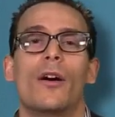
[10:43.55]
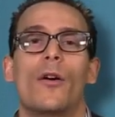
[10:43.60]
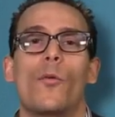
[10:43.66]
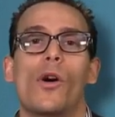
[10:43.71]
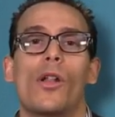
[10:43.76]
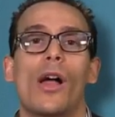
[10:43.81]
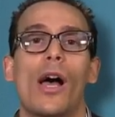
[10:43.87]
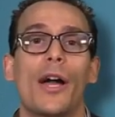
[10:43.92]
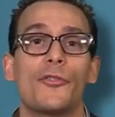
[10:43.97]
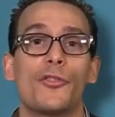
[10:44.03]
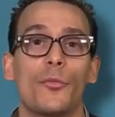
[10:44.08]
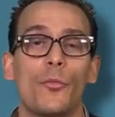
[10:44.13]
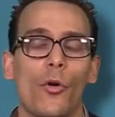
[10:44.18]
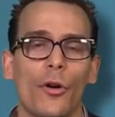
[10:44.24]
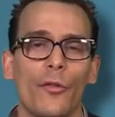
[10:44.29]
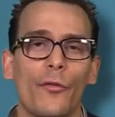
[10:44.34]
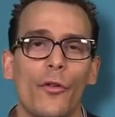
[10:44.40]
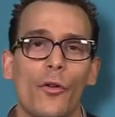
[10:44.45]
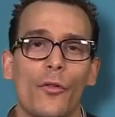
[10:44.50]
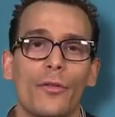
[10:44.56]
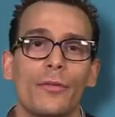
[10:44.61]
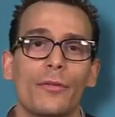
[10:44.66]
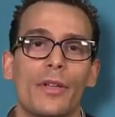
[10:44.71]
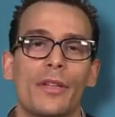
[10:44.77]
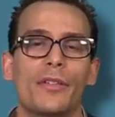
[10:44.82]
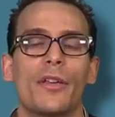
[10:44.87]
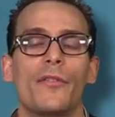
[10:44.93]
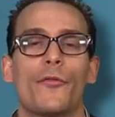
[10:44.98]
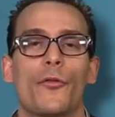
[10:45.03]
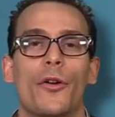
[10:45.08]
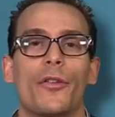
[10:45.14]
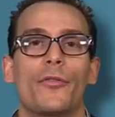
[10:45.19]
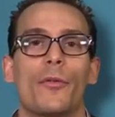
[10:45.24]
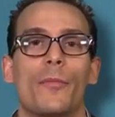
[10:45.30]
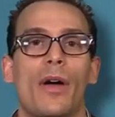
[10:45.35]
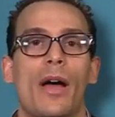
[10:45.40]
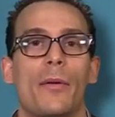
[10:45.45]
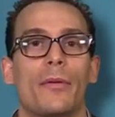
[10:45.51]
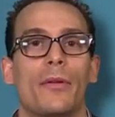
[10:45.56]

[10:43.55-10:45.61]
while hydromorphone is converted to a